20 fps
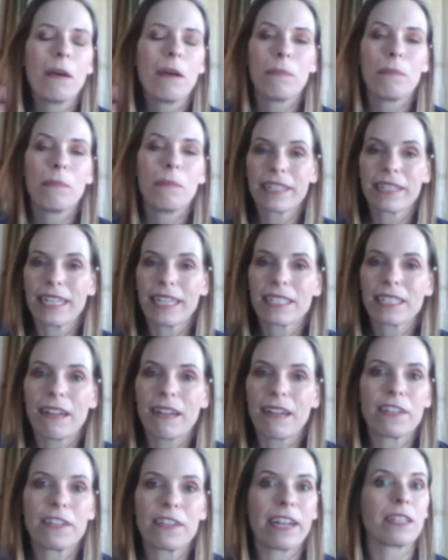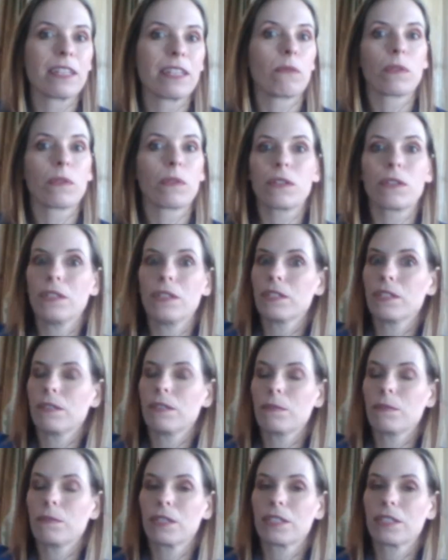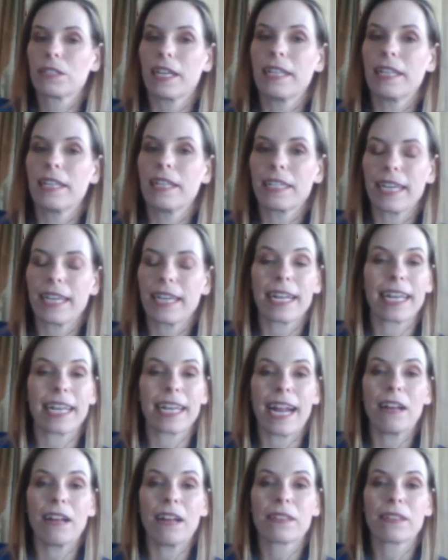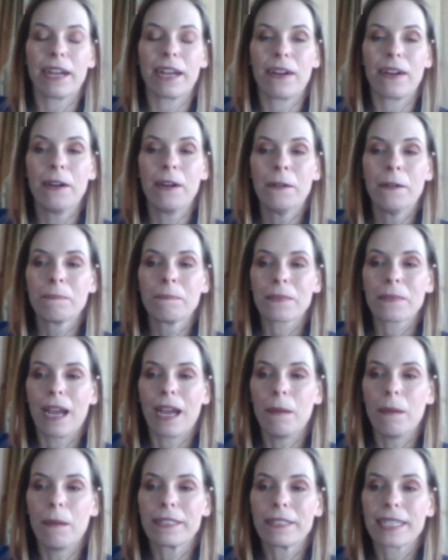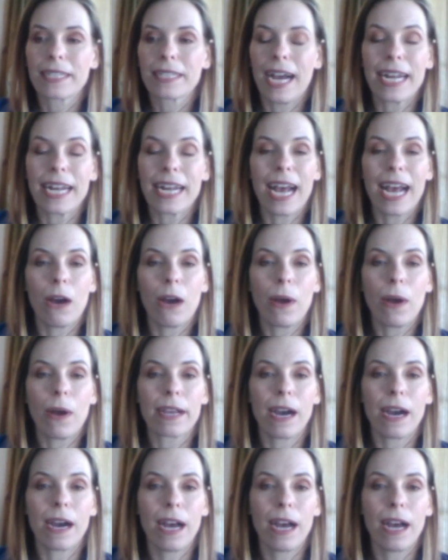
putting that stuff down in the world words and then getting it out there. It's kind of how I